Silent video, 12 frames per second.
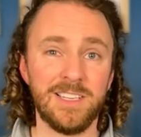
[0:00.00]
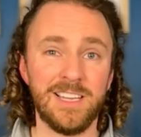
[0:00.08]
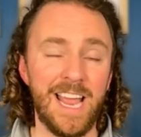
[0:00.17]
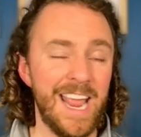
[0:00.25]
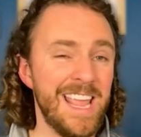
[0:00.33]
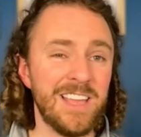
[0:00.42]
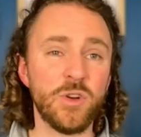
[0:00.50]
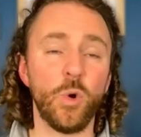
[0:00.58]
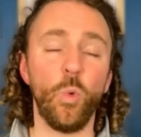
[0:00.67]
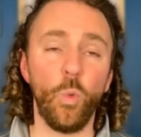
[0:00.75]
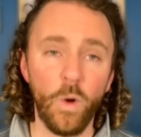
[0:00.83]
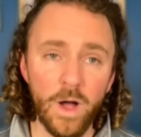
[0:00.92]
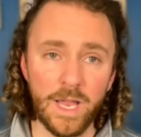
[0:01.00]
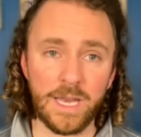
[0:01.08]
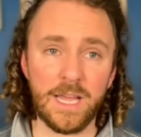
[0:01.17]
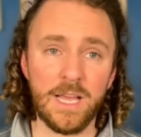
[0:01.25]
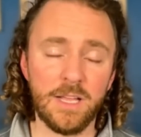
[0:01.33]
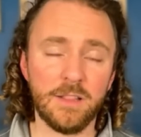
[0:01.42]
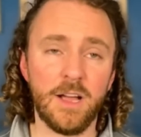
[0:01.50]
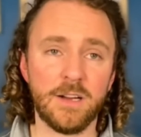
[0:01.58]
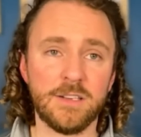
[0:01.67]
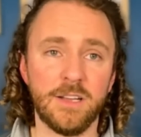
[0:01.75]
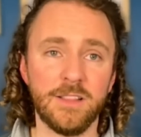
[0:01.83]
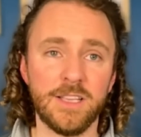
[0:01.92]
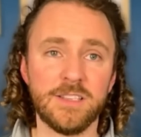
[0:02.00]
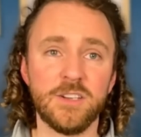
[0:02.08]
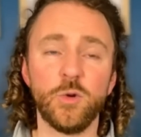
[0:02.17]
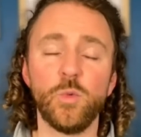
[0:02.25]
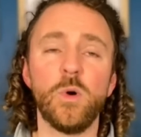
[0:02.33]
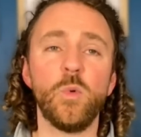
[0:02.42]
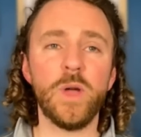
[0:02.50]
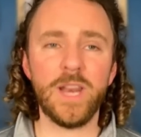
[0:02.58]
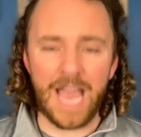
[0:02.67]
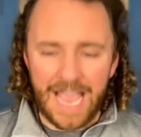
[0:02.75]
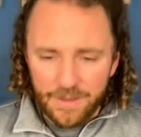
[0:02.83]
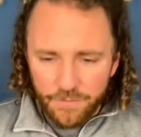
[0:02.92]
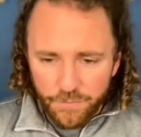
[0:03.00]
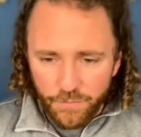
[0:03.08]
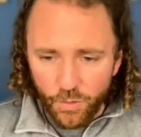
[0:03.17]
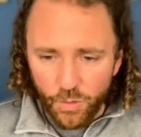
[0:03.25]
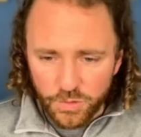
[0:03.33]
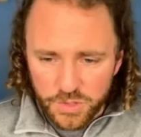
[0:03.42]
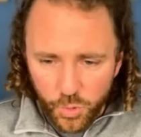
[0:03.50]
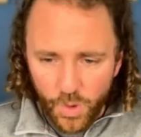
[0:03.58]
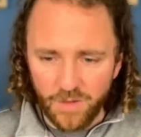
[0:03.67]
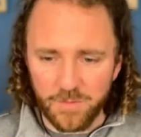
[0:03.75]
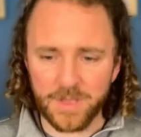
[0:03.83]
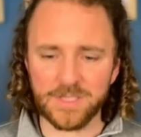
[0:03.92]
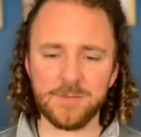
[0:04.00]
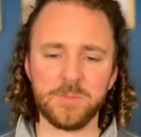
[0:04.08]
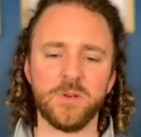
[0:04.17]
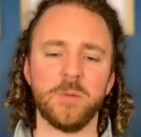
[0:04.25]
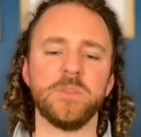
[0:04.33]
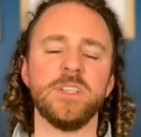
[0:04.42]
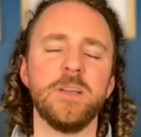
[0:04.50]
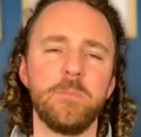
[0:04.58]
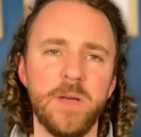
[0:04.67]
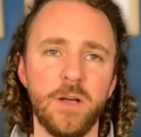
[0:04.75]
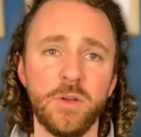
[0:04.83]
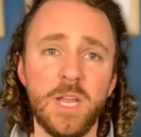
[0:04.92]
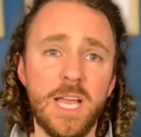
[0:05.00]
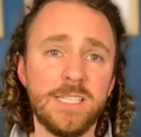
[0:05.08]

And one Locked On listener will win a full 12-month subscription to Built